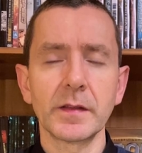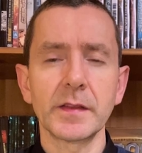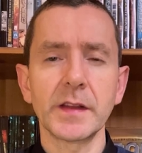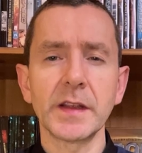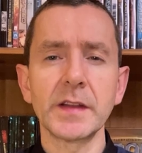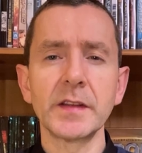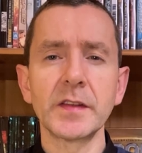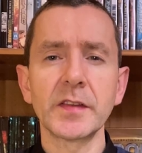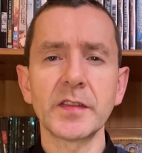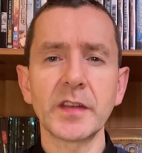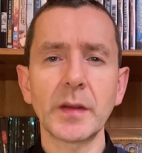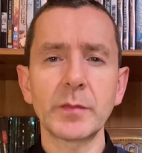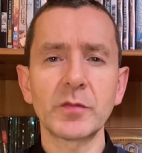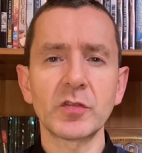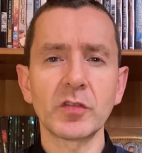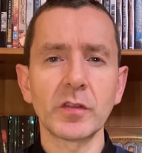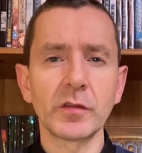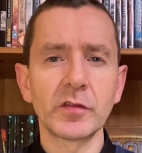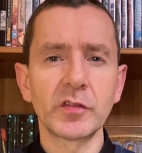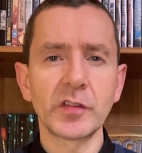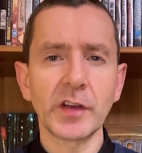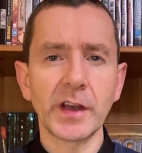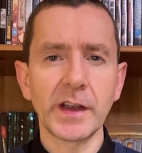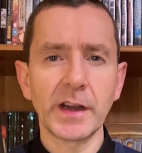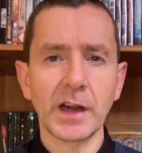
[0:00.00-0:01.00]
The inception
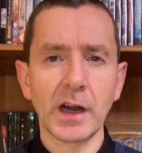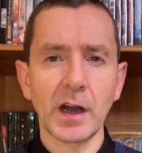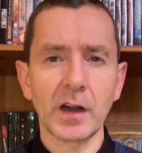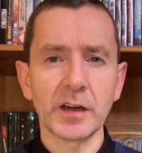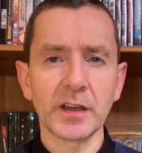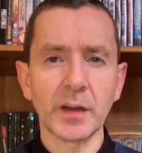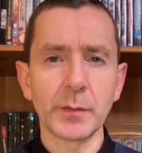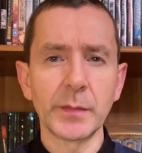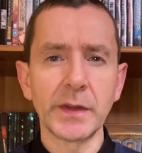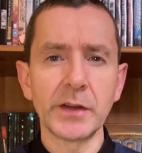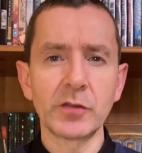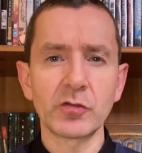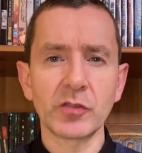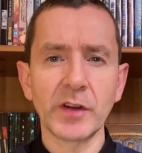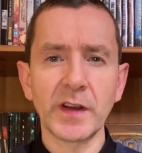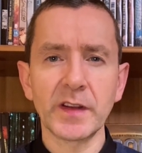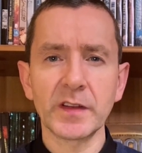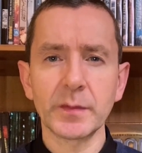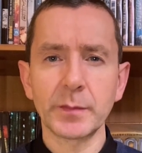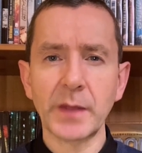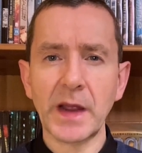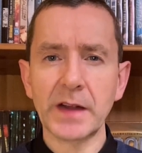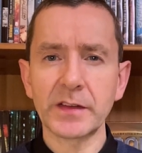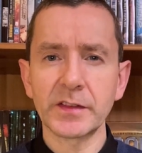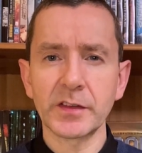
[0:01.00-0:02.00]
of Die Hard can be
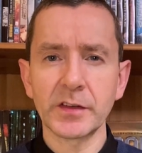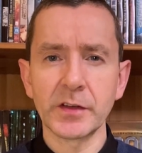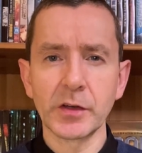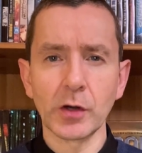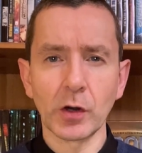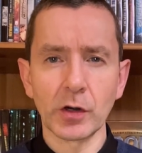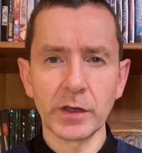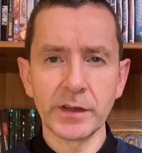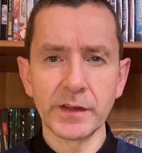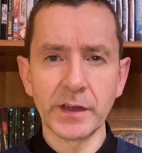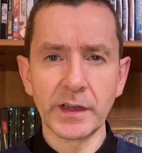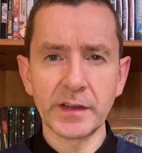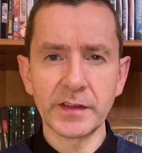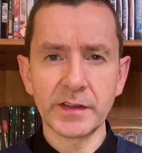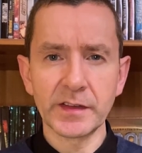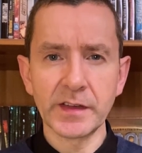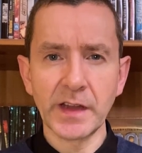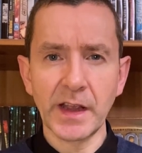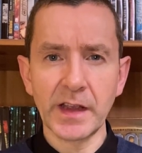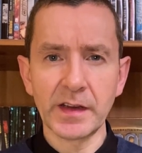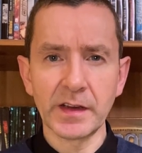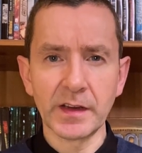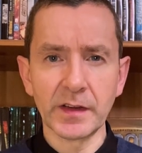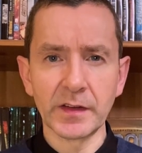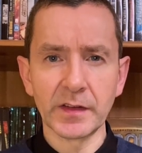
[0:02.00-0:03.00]
traced back to the early
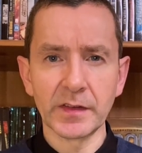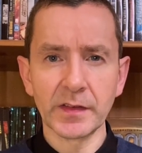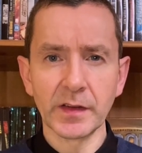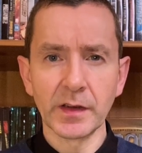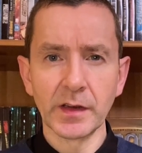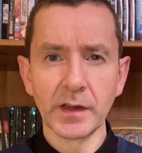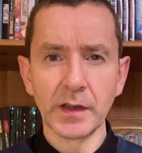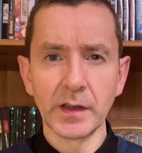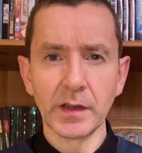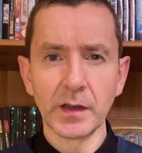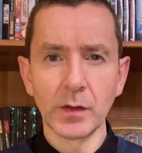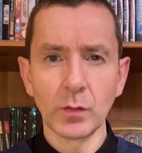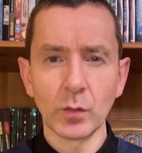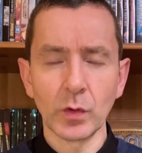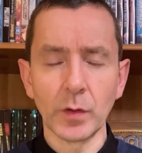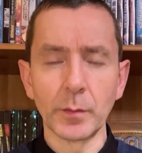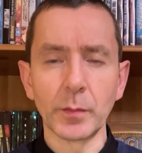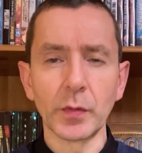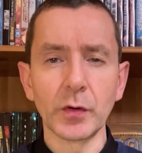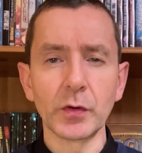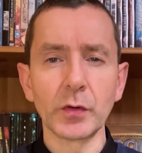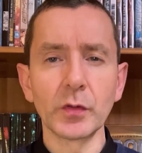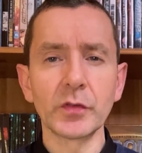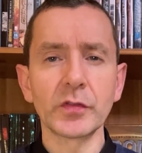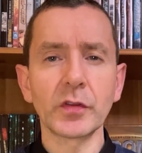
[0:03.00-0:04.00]
1980s, when
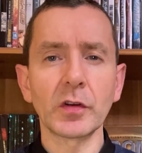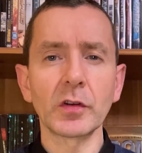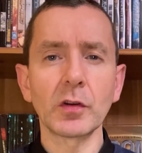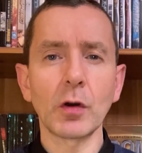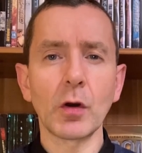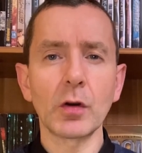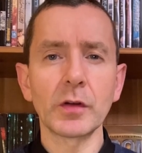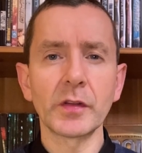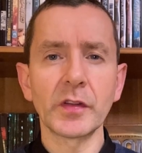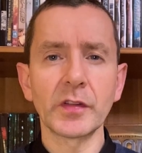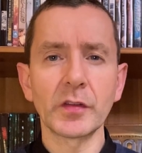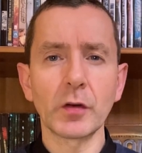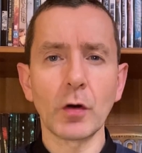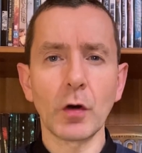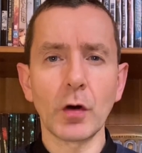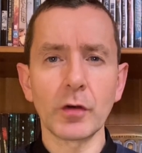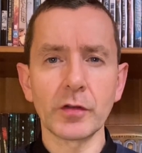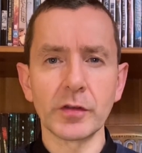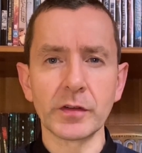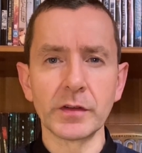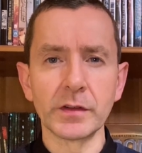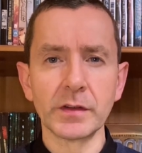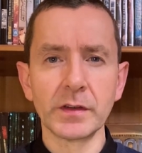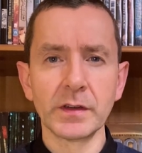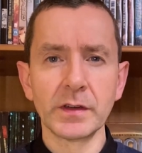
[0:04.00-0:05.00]
producer Lawrence
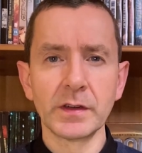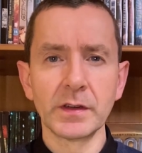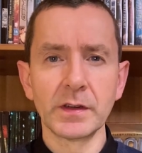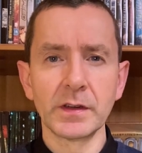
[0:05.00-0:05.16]
Gordon